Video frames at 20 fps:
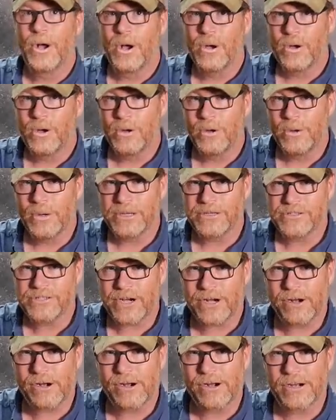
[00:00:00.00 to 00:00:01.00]
who in
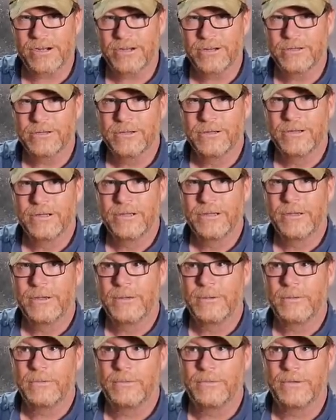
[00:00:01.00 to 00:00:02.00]
turn
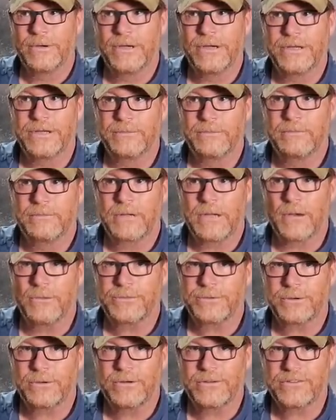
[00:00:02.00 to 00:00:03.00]
would go
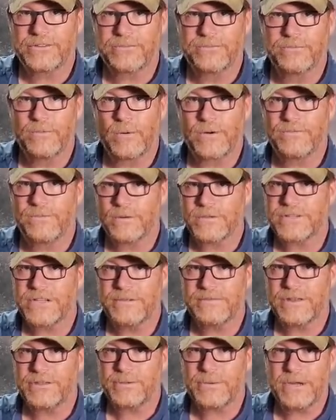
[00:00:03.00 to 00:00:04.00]
through to
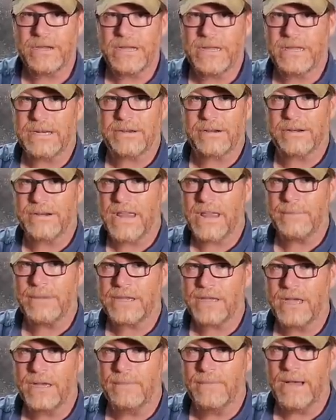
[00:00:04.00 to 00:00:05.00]
4473 and their name
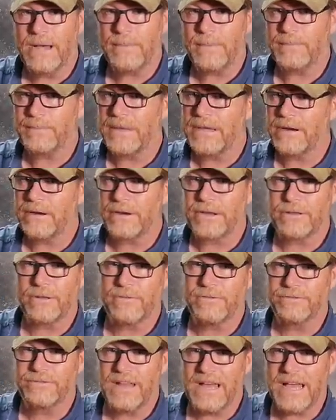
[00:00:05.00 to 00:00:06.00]
would come up of being on a
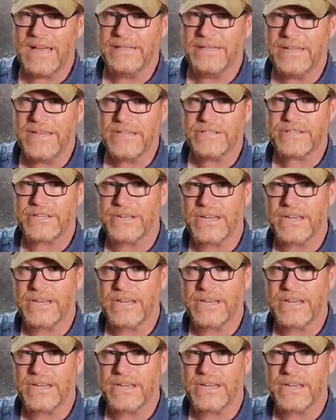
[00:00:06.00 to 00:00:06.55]
no fly list.